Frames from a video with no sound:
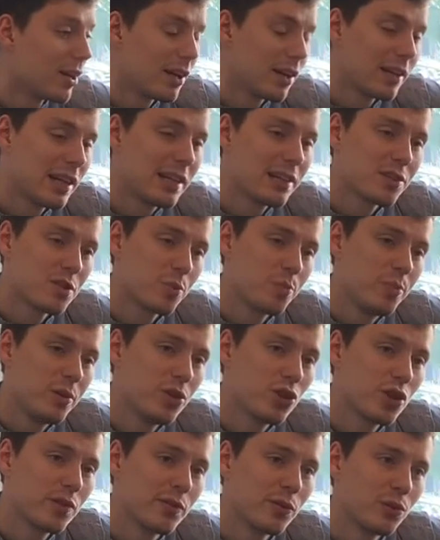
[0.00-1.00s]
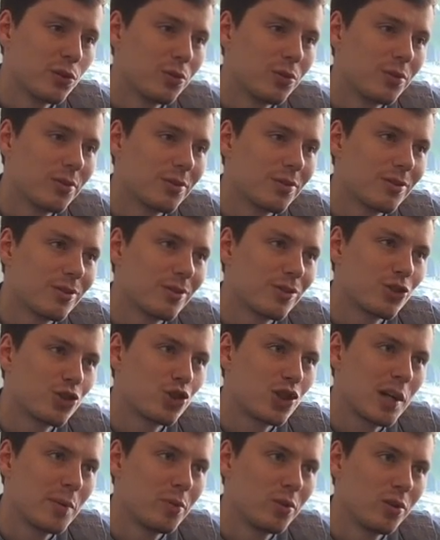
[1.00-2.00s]
And then there's a beautiful
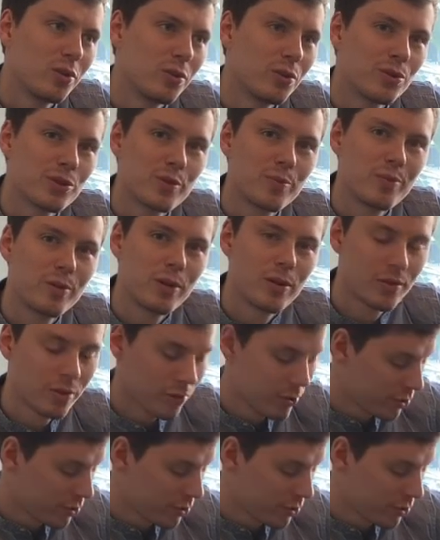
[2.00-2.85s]
treble or soprano